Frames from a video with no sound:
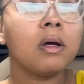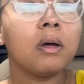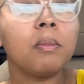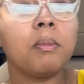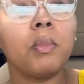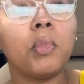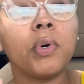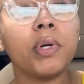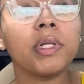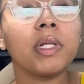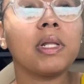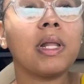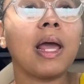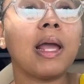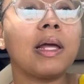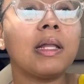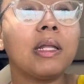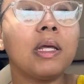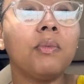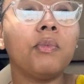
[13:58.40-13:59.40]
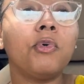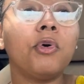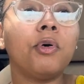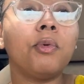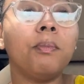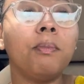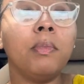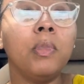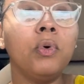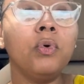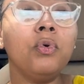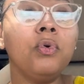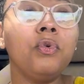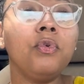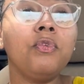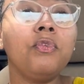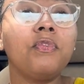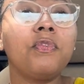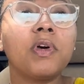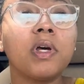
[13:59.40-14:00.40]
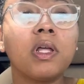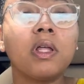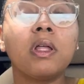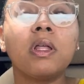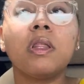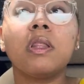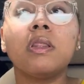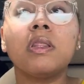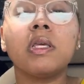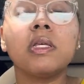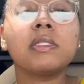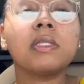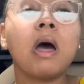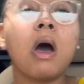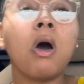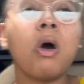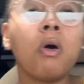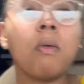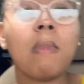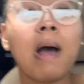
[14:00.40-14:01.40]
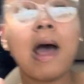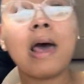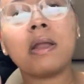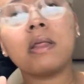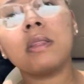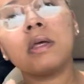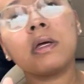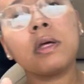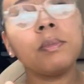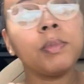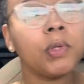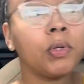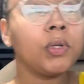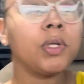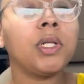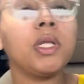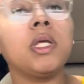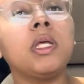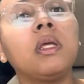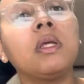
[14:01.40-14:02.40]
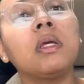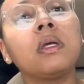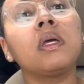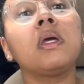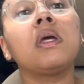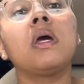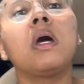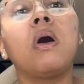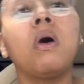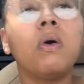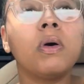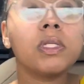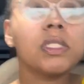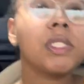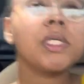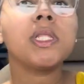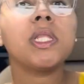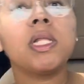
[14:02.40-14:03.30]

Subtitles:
More than likely we'll move this home out of the community onto the